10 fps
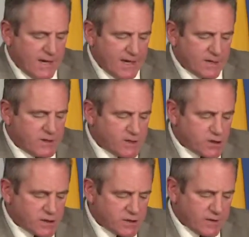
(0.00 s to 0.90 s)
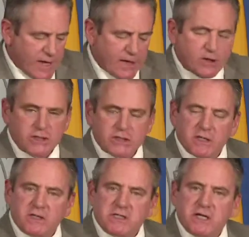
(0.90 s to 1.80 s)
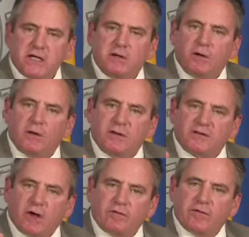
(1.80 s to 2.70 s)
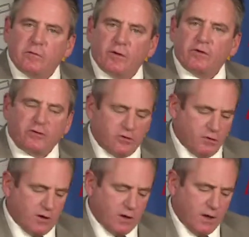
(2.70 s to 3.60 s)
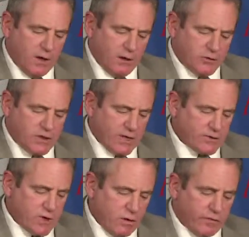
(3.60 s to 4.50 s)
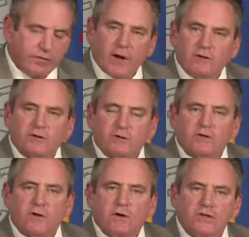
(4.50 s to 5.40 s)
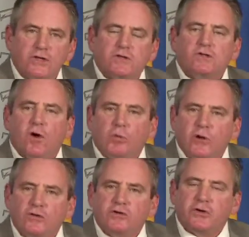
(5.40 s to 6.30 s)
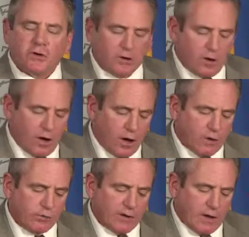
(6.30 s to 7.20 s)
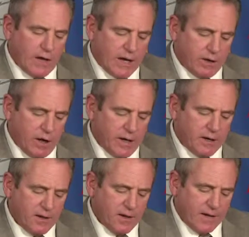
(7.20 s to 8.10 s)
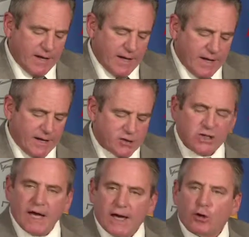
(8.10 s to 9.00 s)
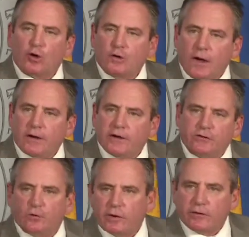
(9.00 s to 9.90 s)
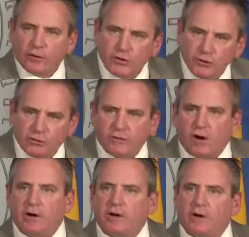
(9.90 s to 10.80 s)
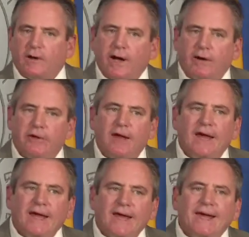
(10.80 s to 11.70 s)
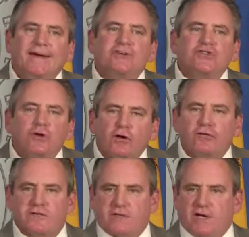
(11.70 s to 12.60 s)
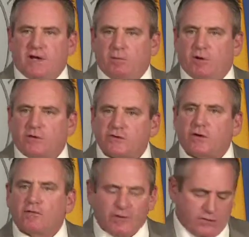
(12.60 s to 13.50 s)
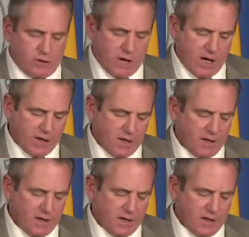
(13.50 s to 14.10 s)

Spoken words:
In addition to that, she's in a city that's unfamiliar to her. She has no friends or associates, nobody she can call and rely on, and she had her luggage with her she was carting around, and a service animal, a service dog,